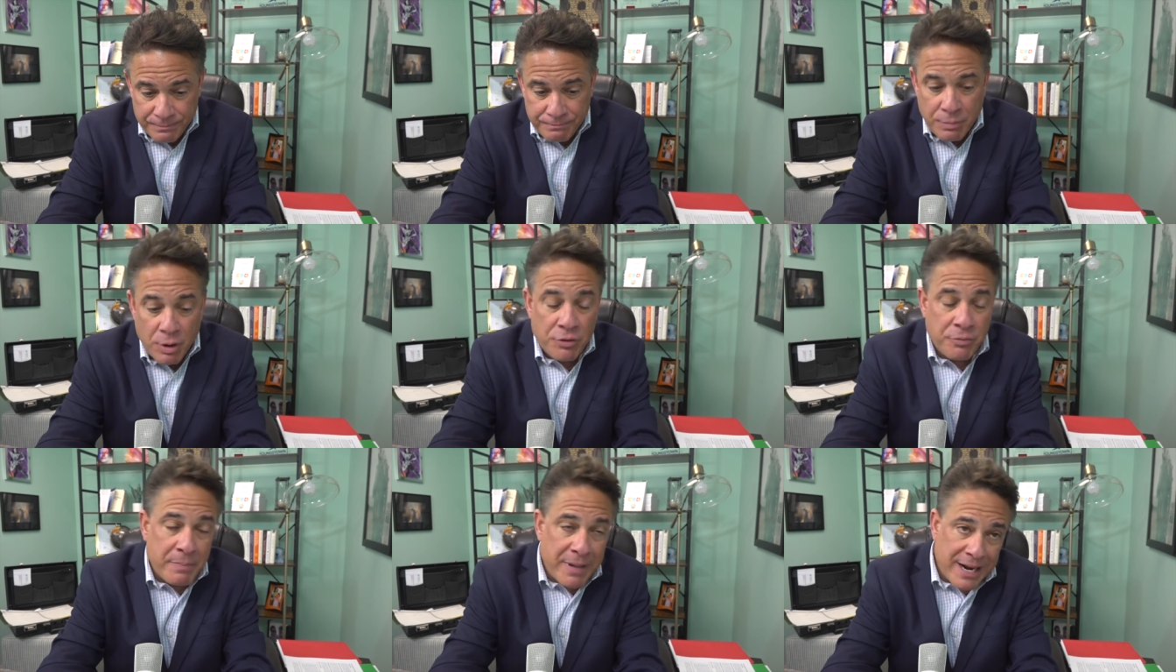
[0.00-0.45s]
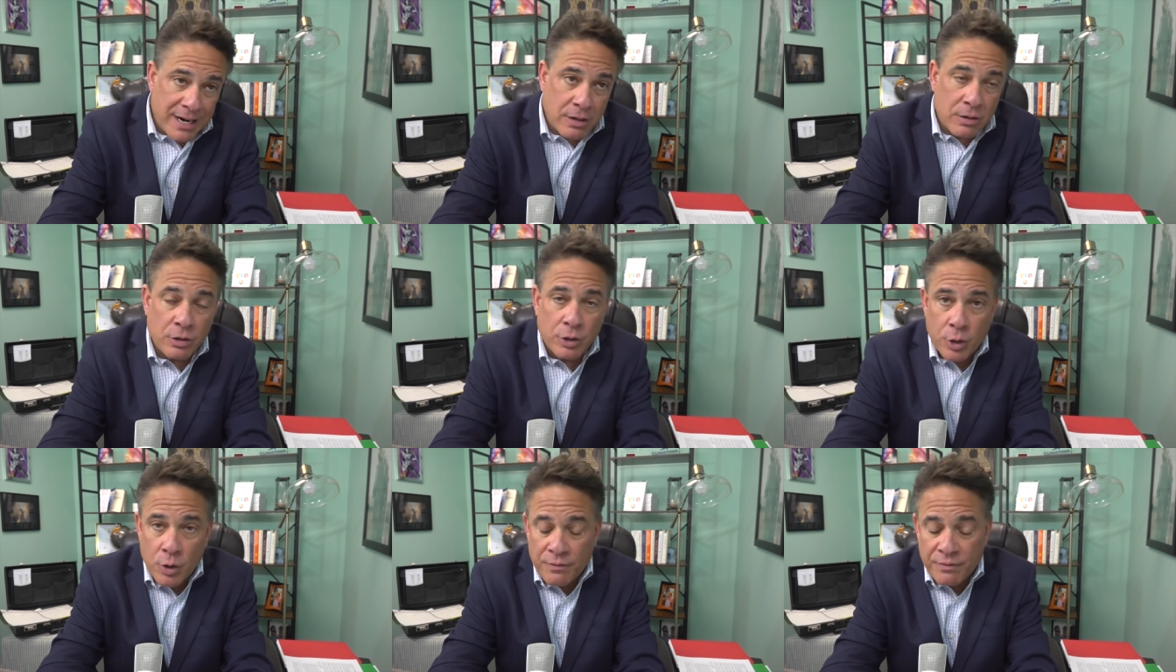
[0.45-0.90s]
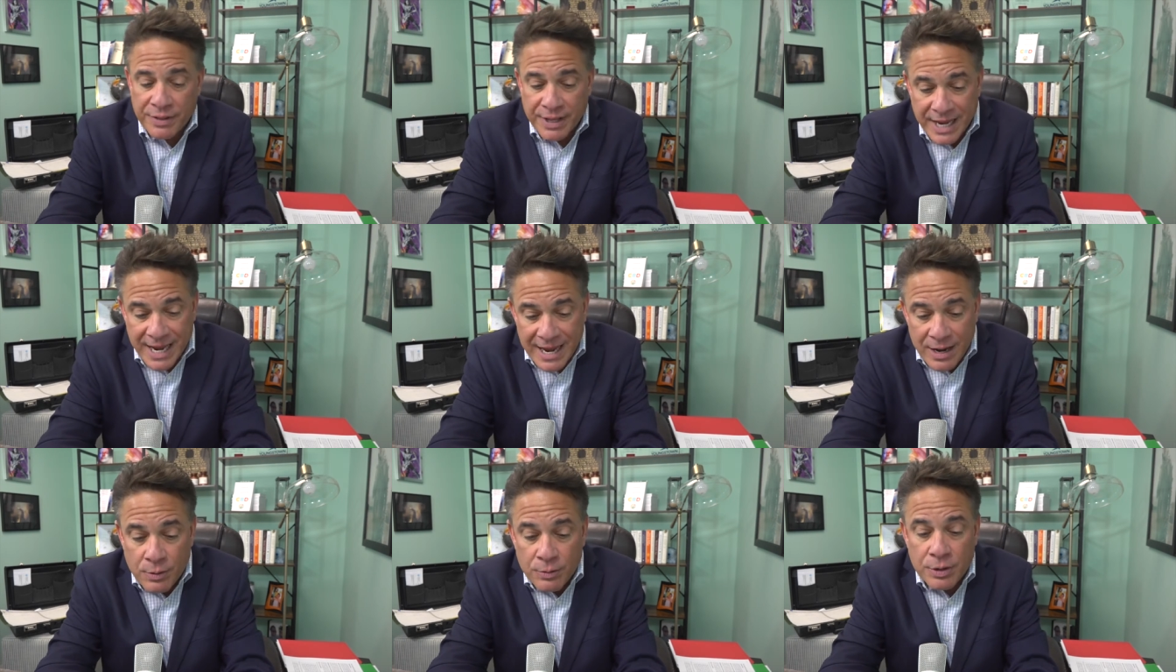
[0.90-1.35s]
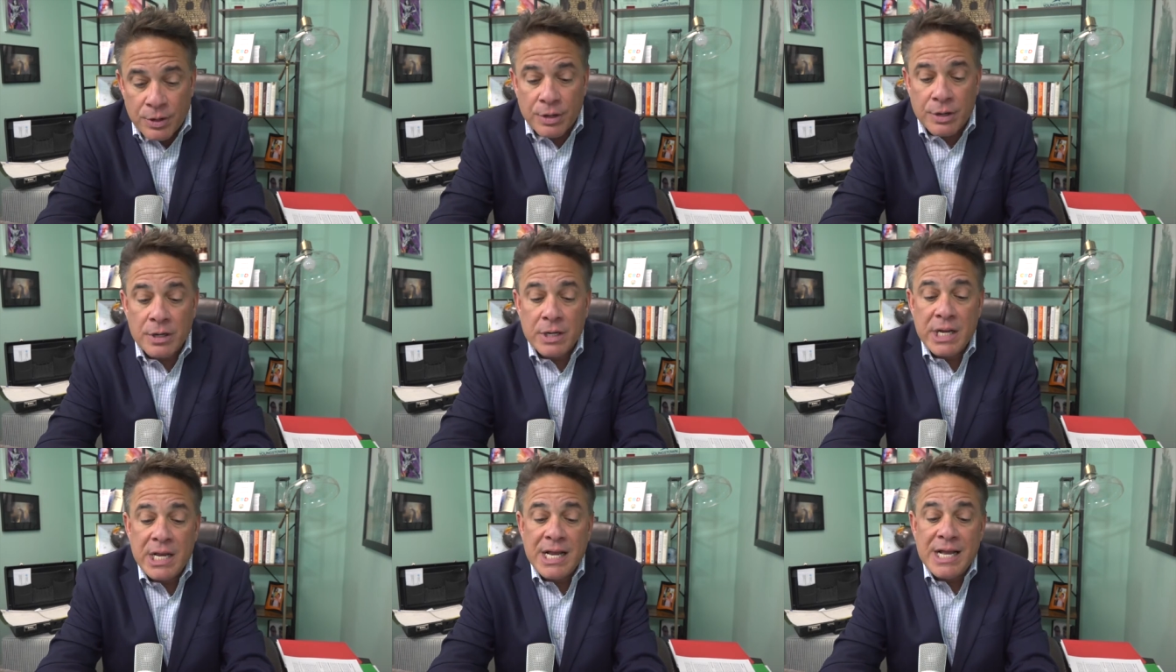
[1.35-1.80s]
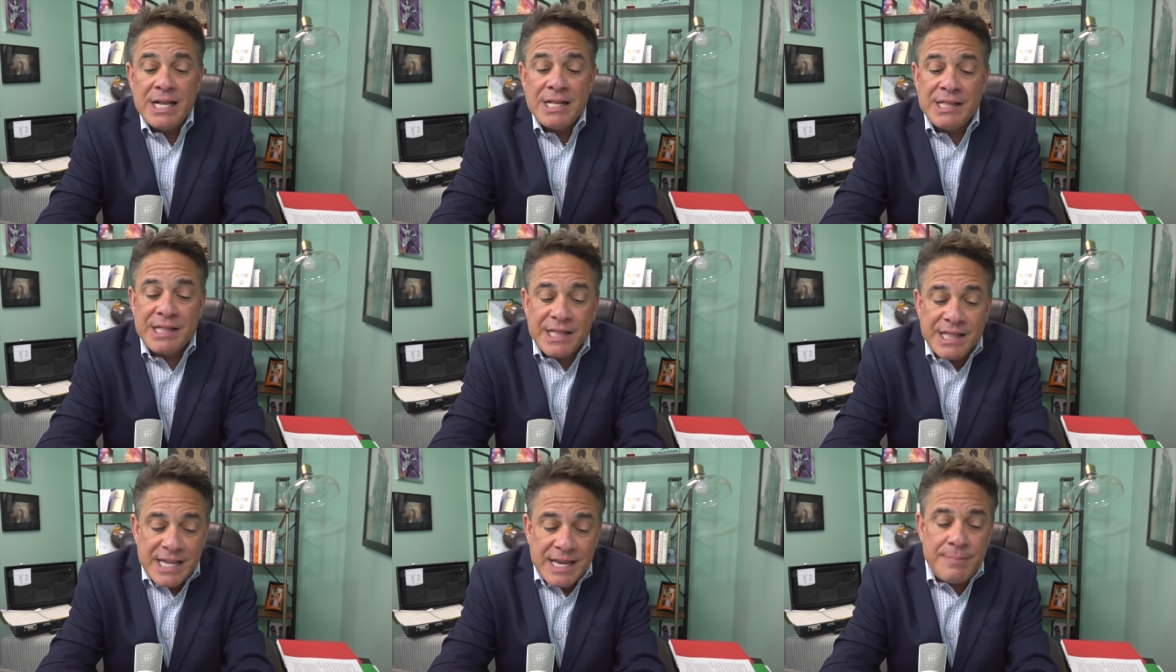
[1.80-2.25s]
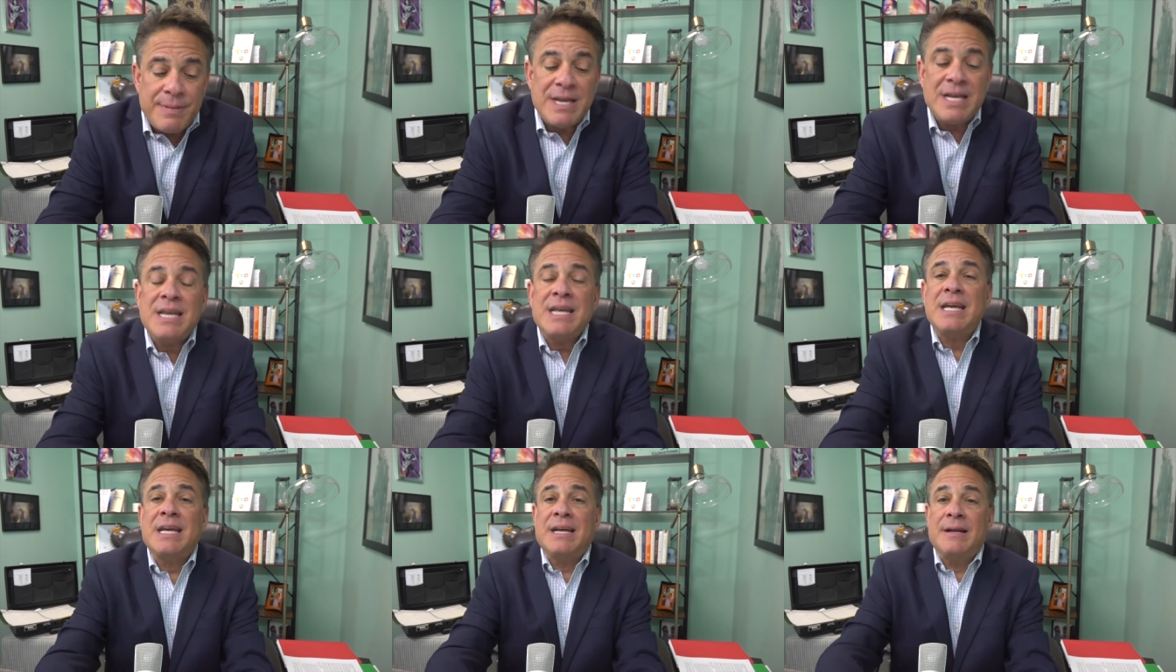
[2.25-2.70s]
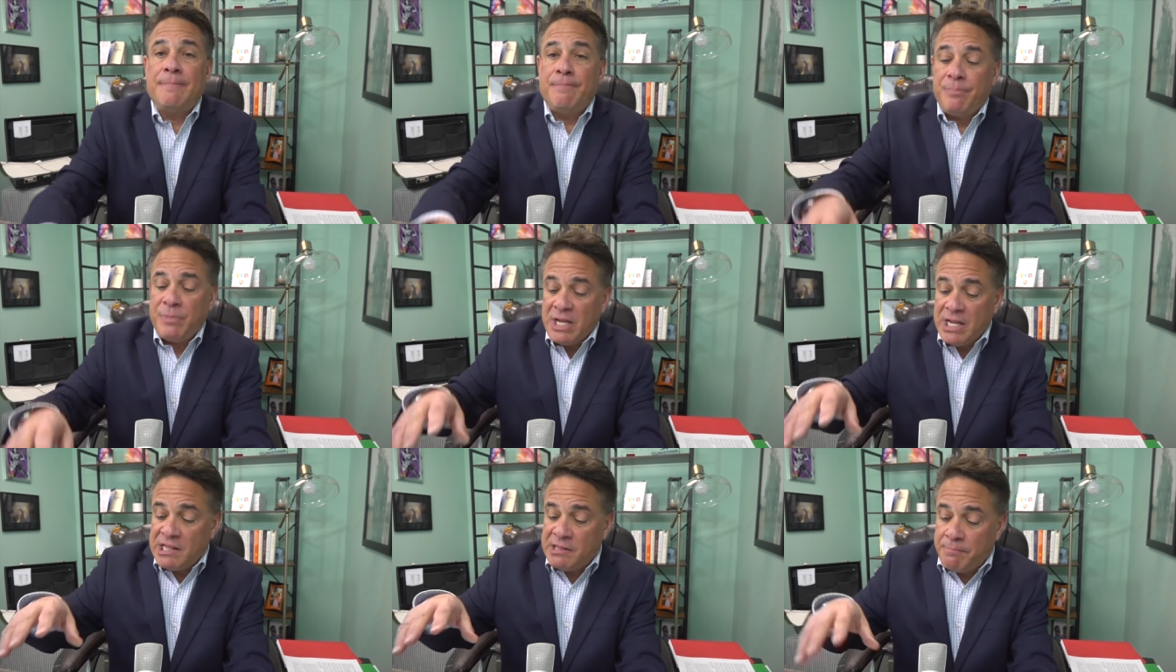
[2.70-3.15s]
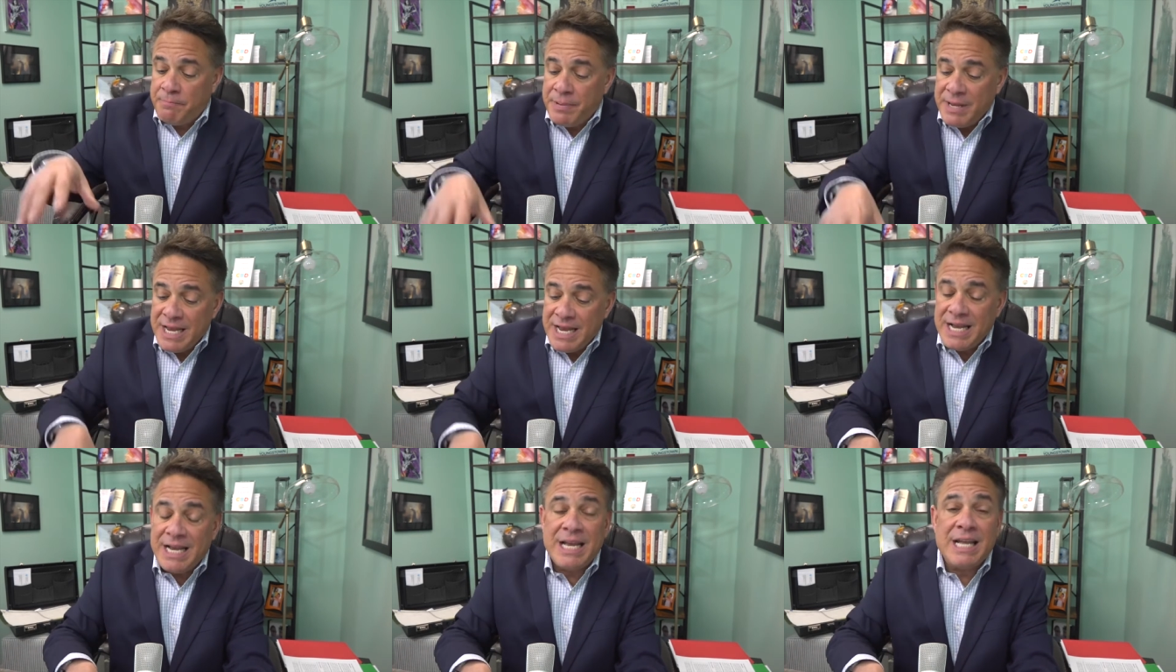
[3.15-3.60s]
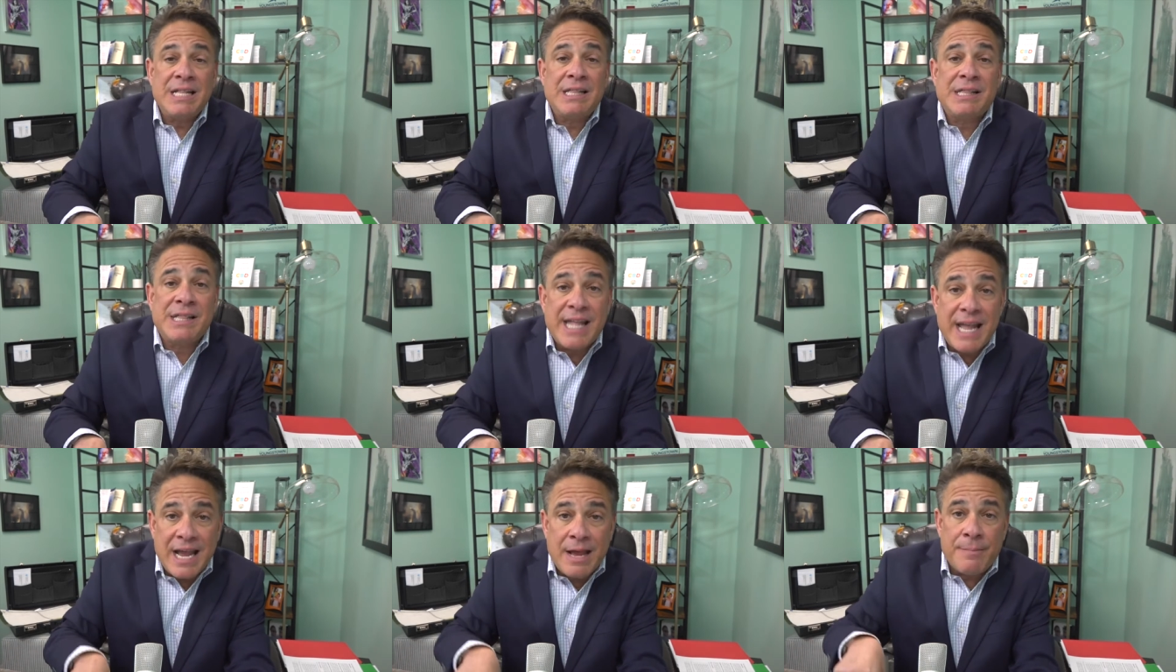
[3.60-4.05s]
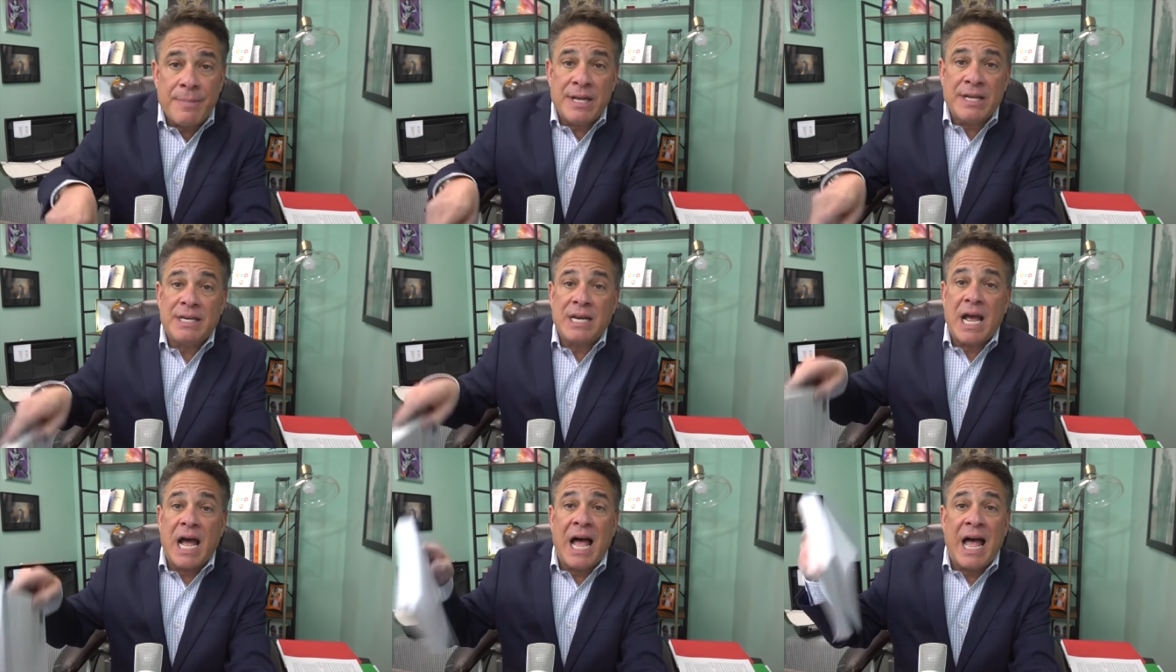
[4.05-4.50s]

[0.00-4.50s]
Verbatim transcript: both medical and over-the-counter, C B D is being examined.